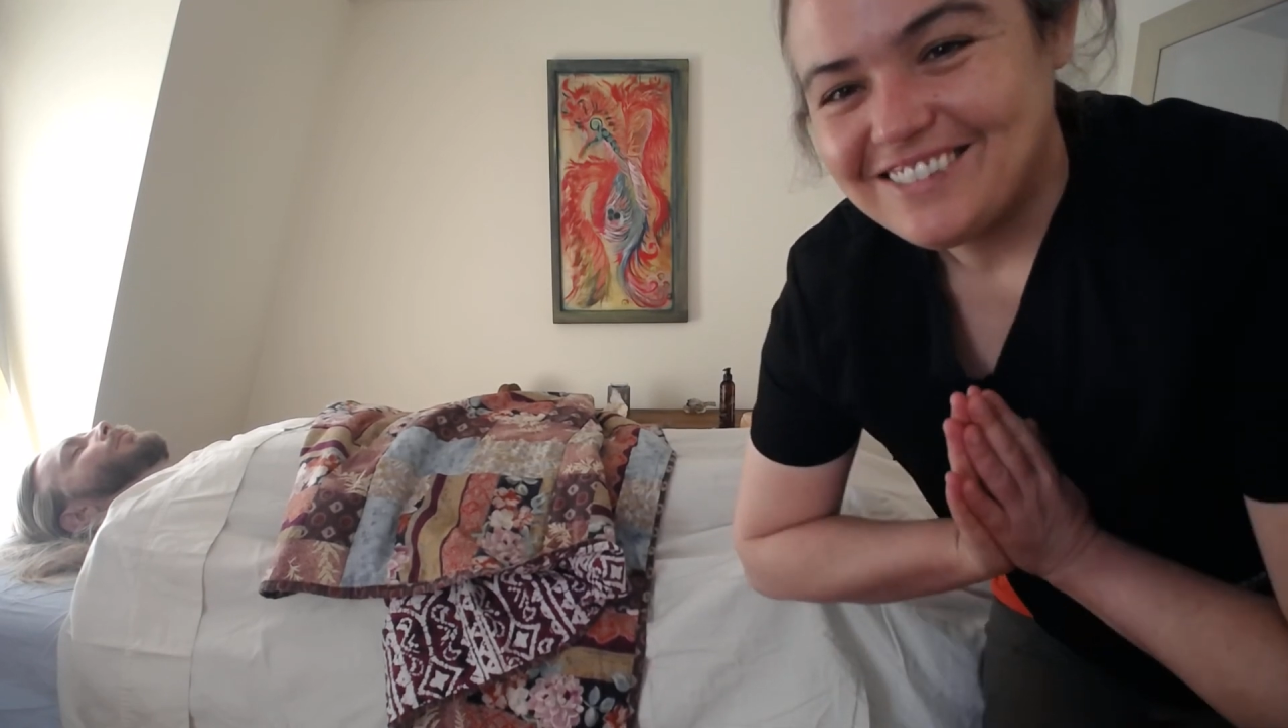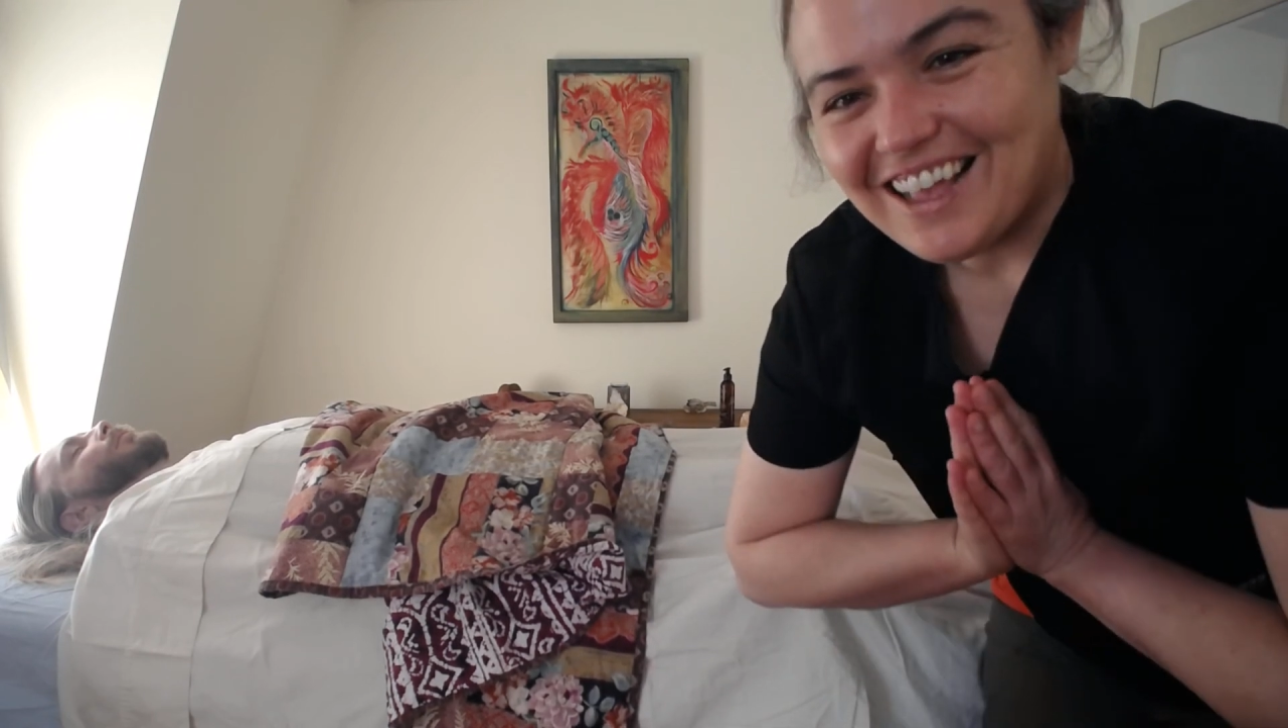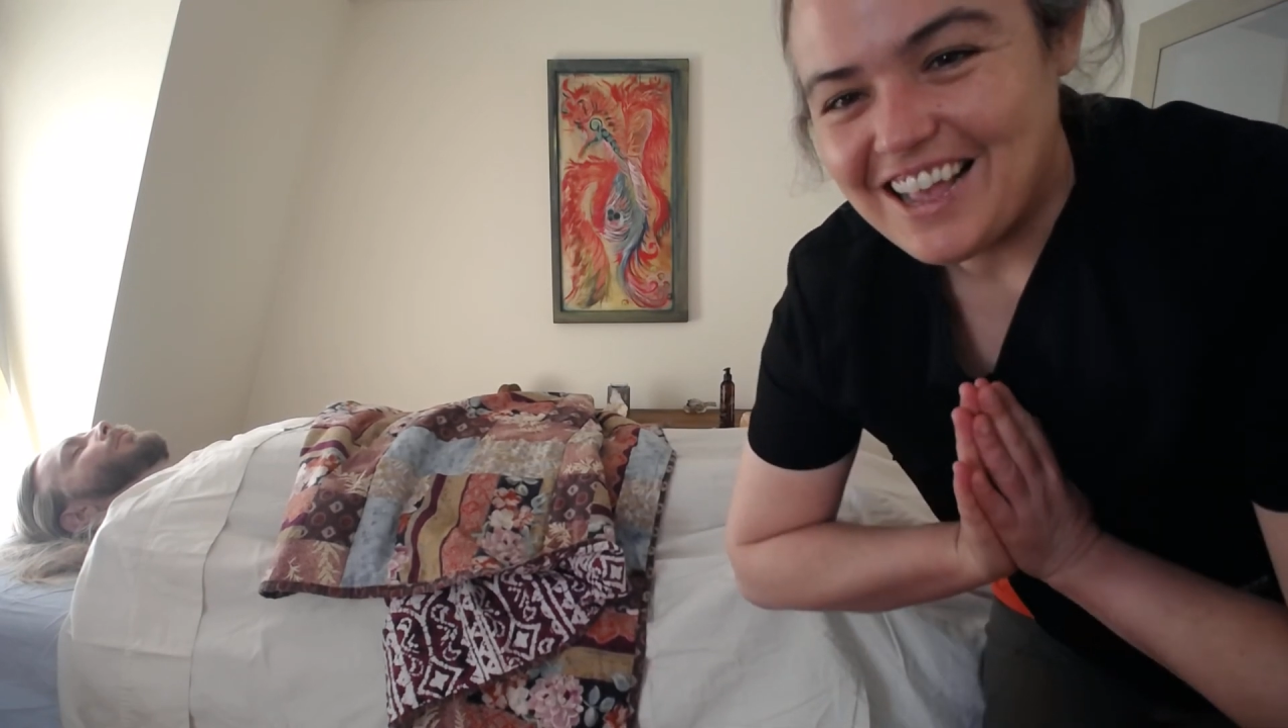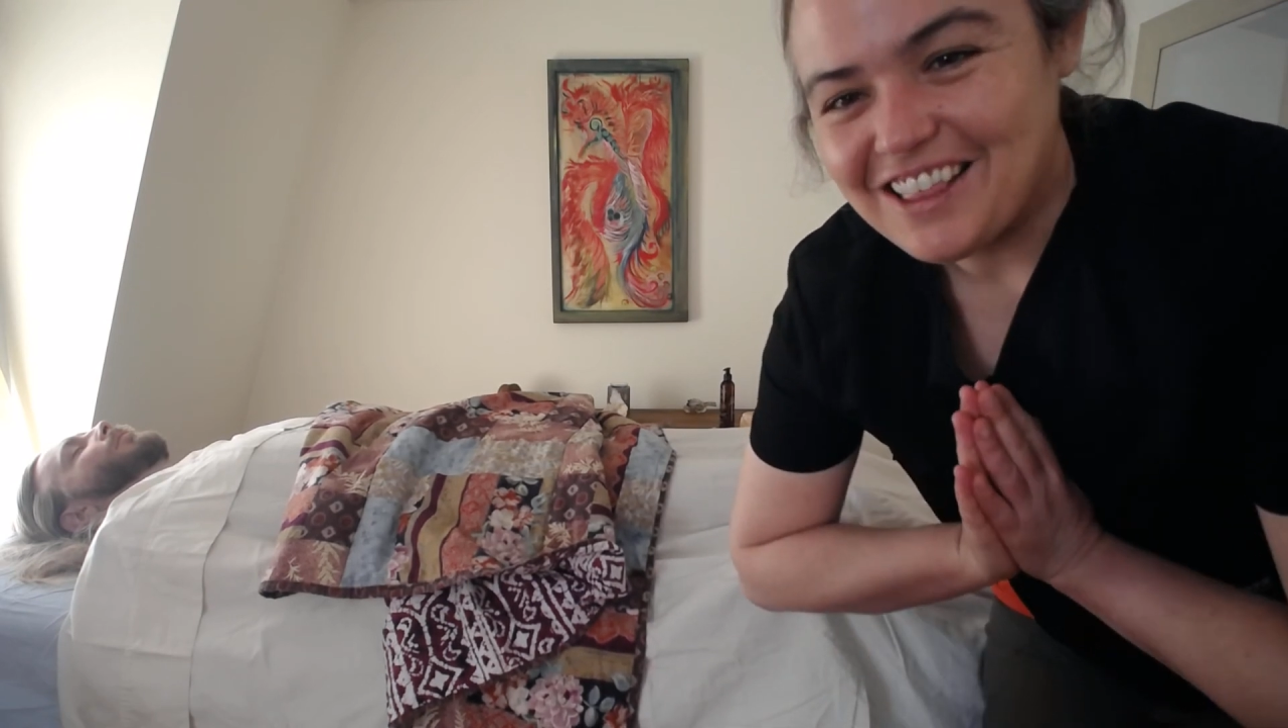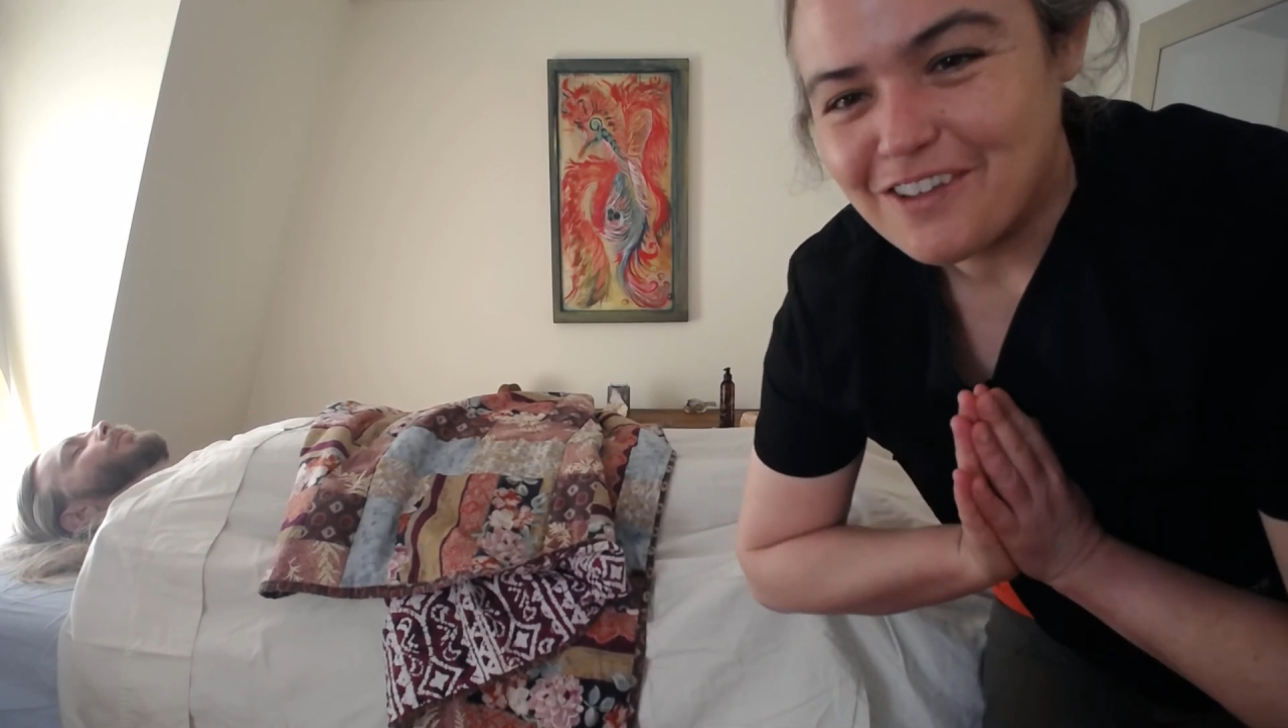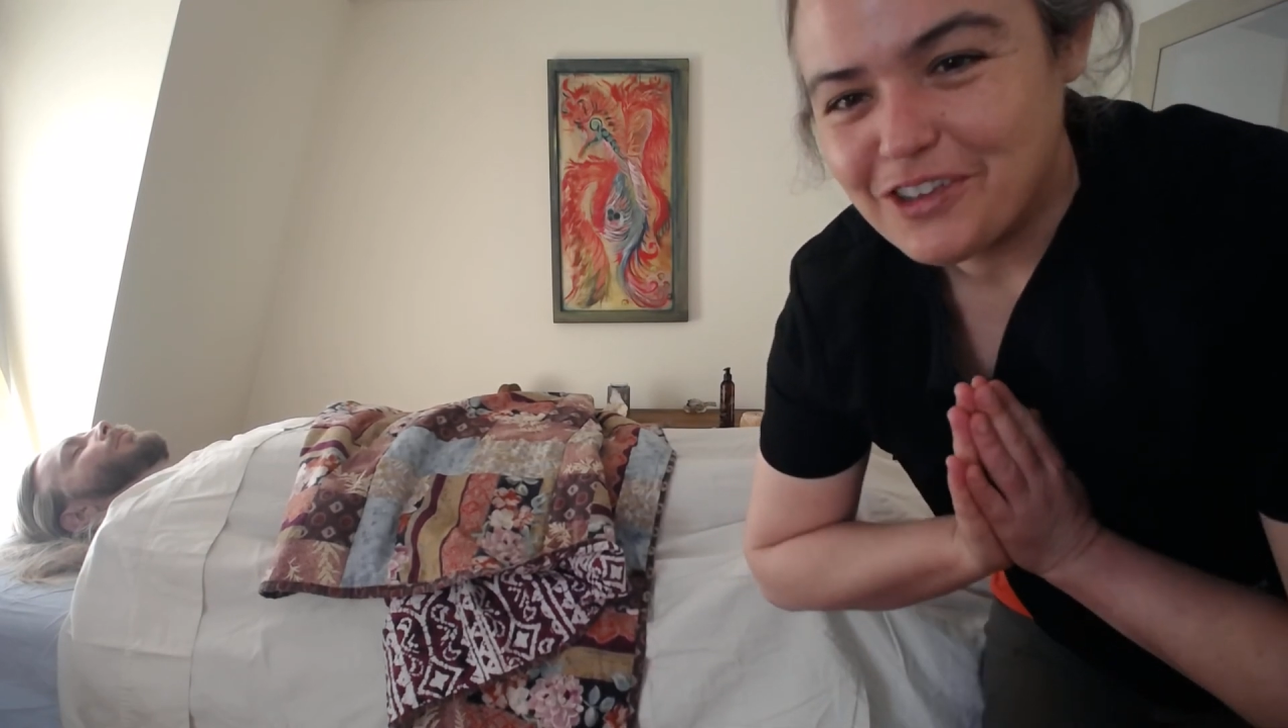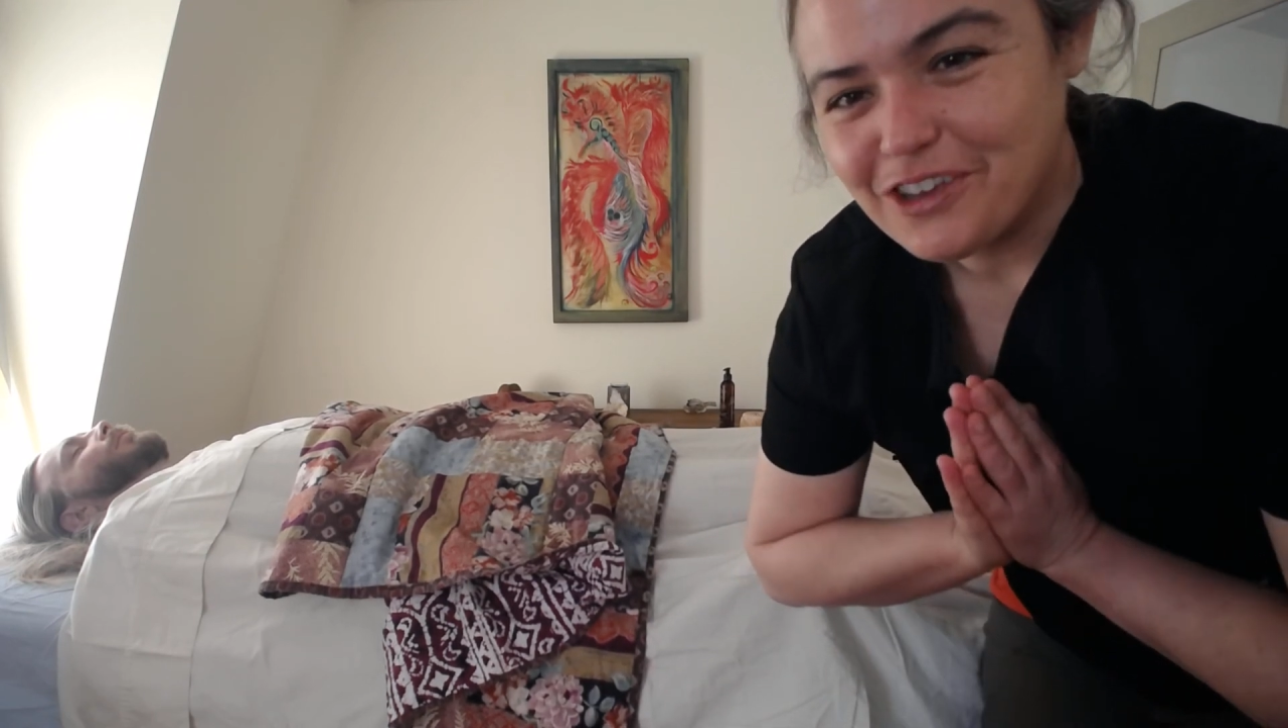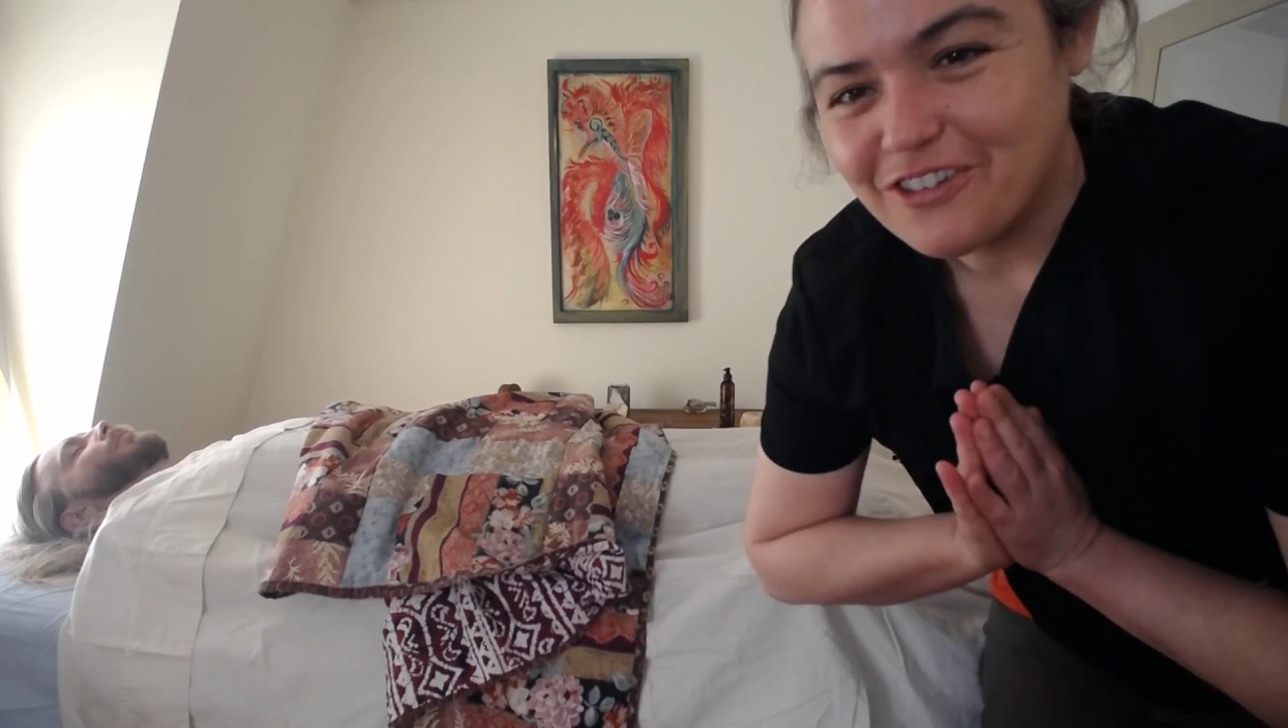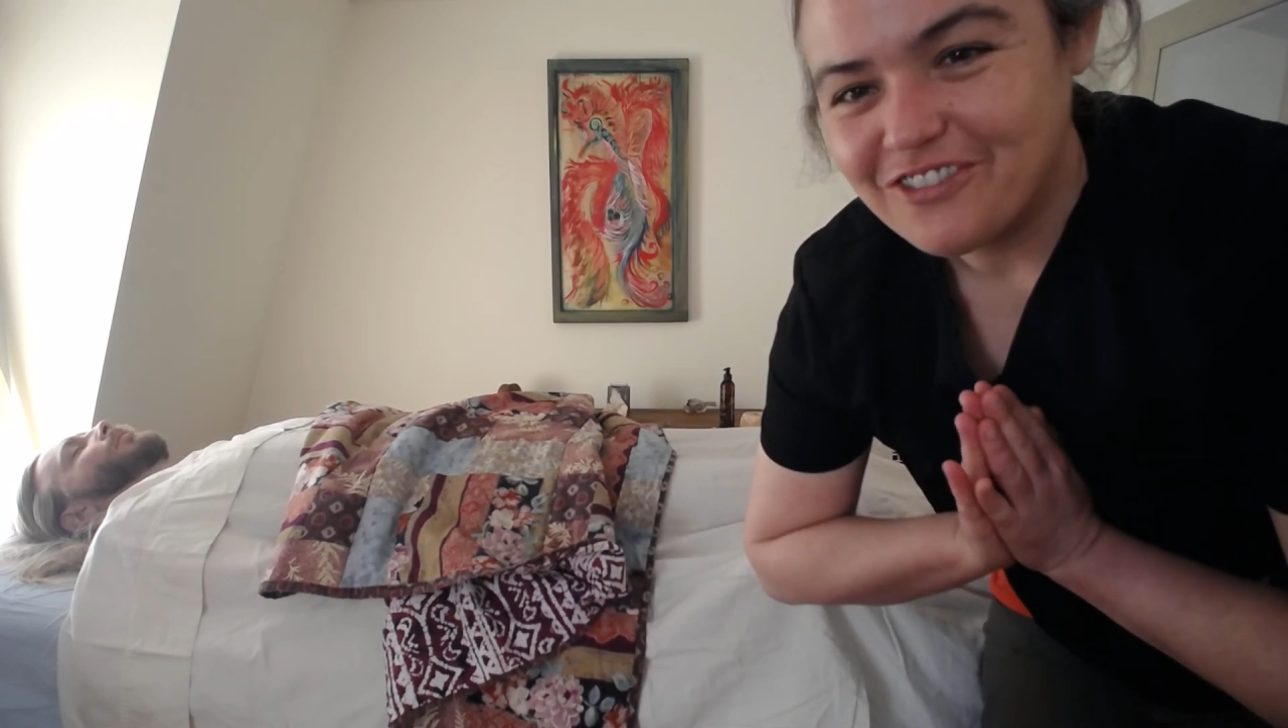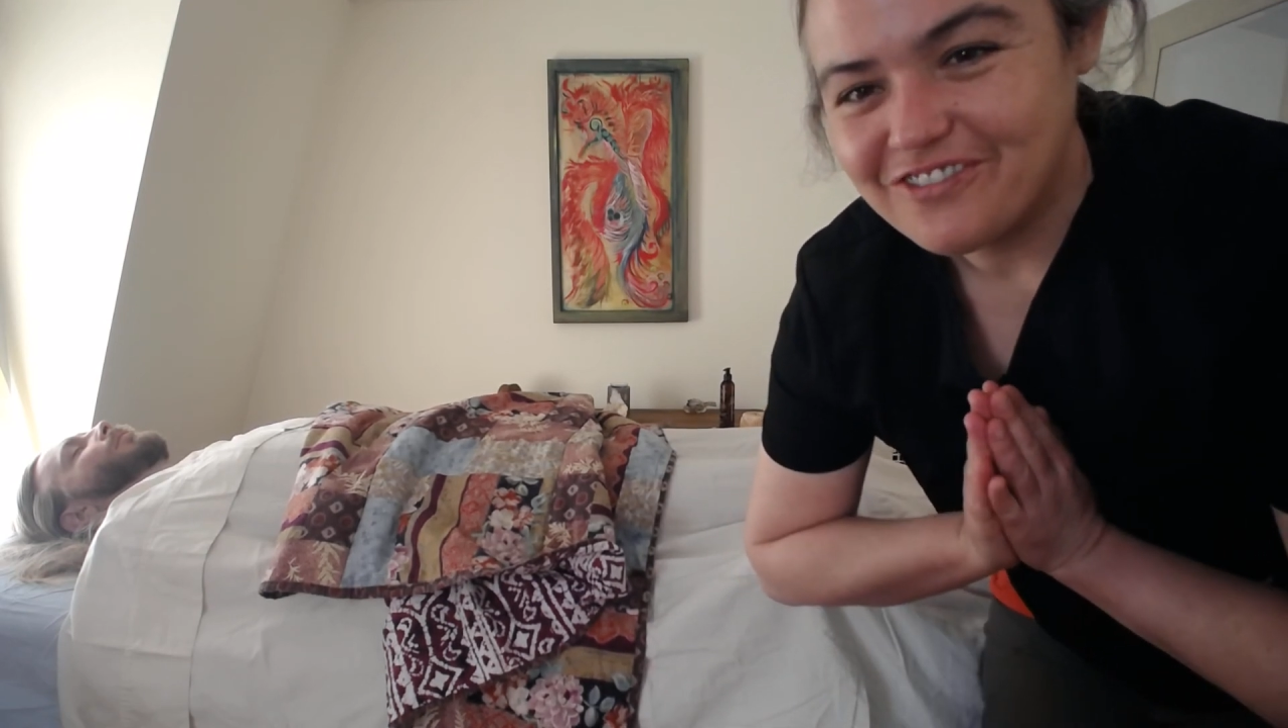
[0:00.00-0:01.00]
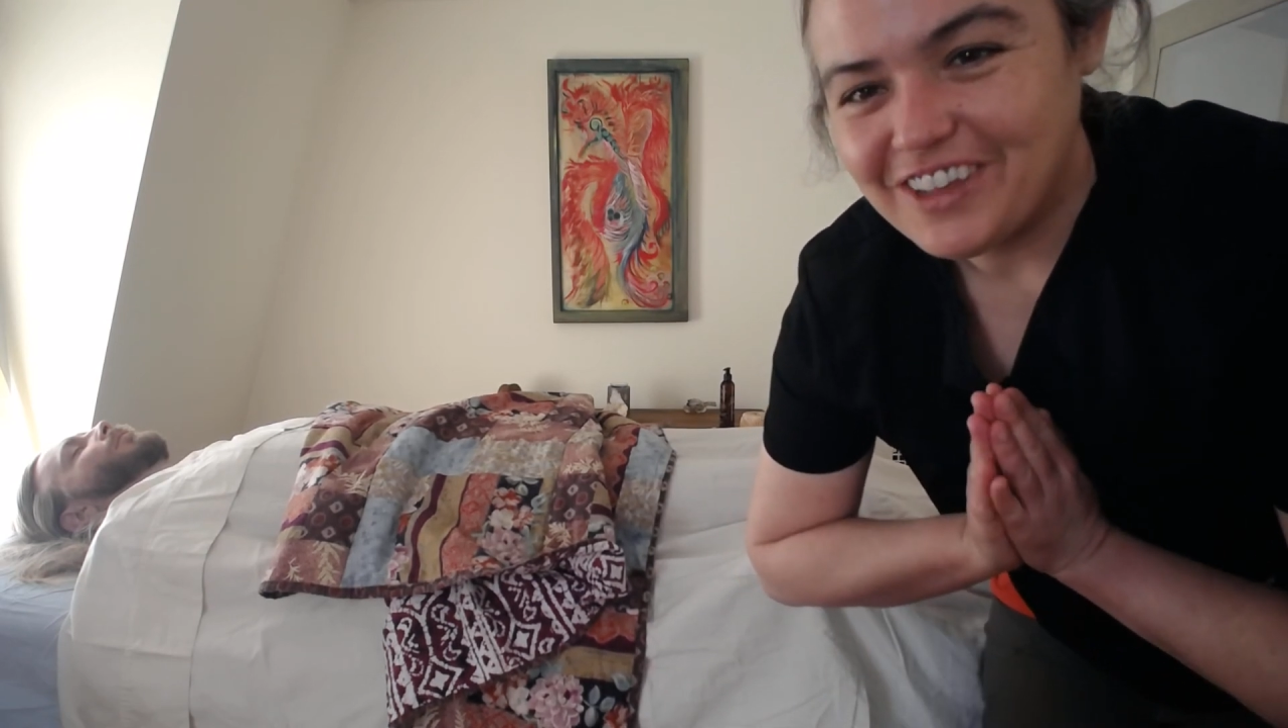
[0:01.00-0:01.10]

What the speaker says: I love you.